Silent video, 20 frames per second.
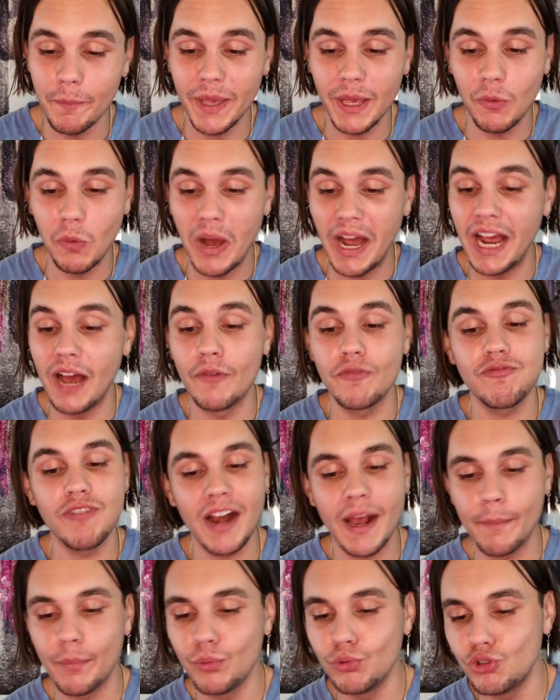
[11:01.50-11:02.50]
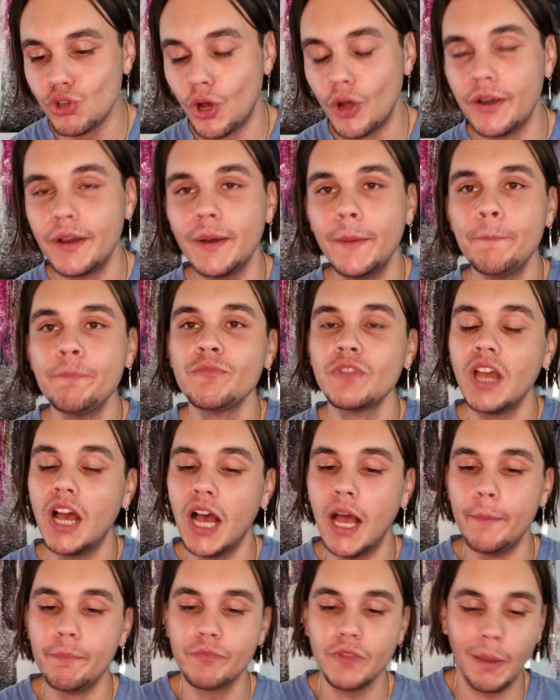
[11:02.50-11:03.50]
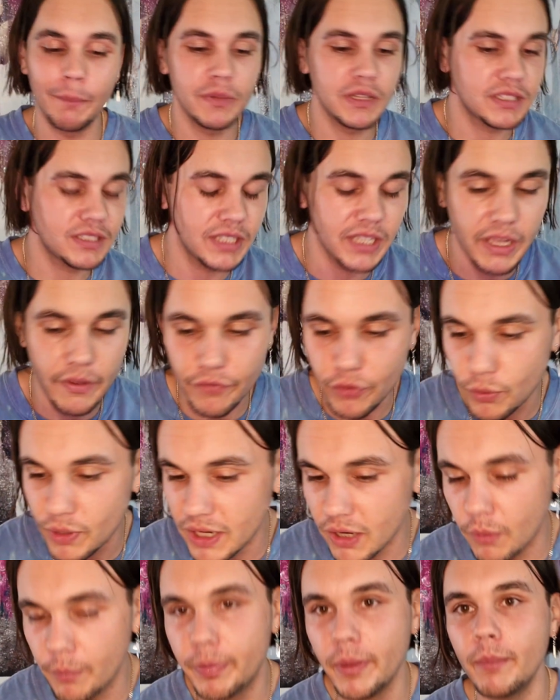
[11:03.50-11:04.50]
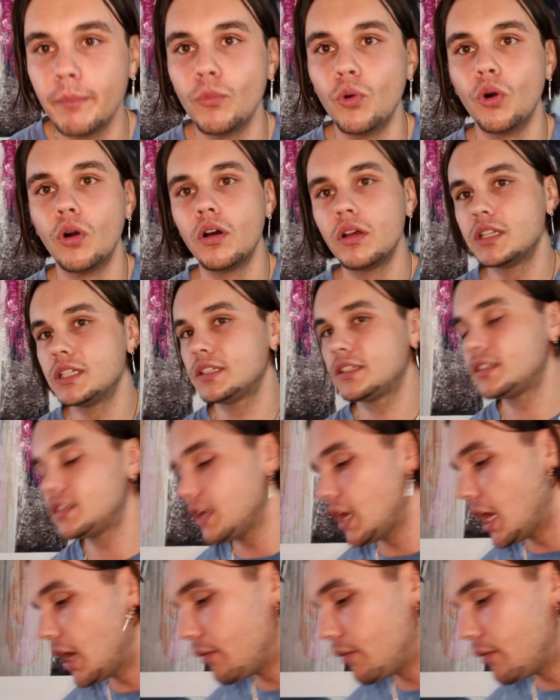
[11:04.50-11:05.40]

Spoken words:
with me while I've rambled on. I'm going to give you a little bit more, just